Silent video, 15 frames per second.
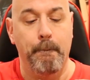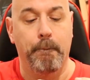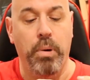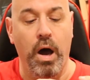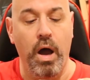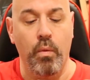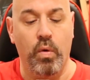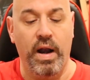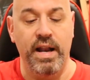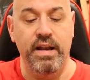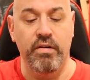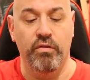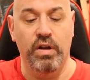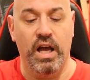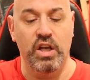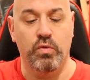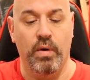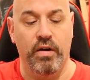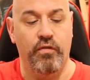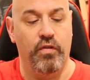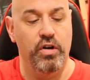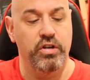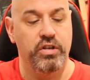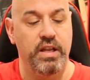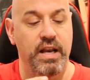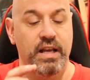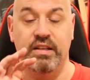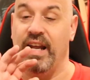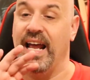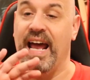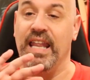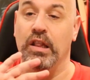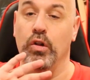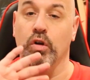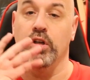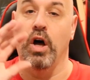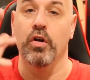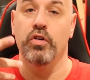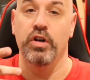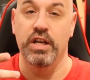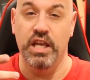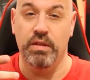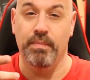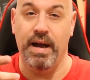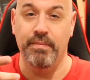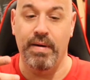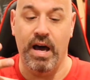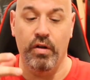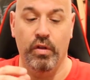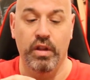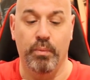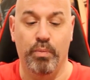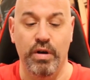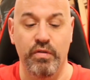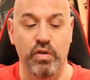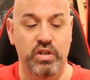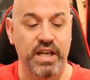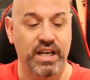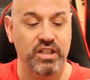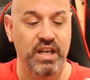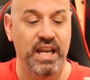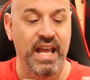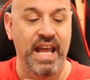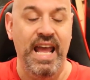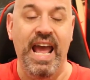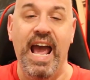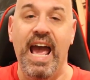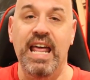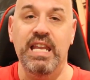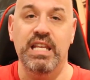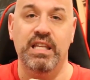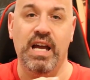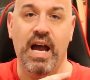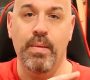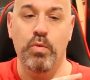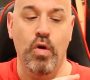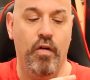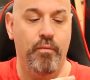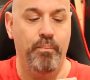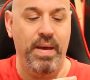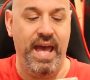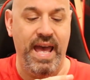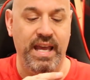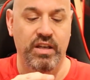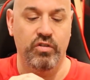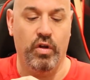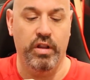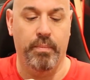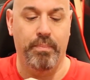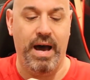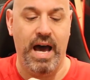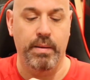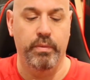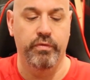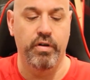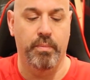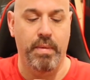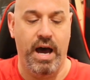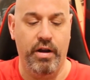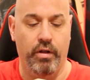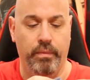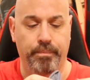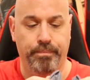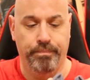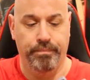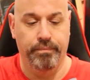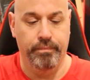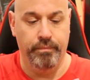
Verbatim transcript: But what I didn't realize when I first did it, because I hadn't looked underneath my model in the preview section, anytime you have pegs on the bottom of your model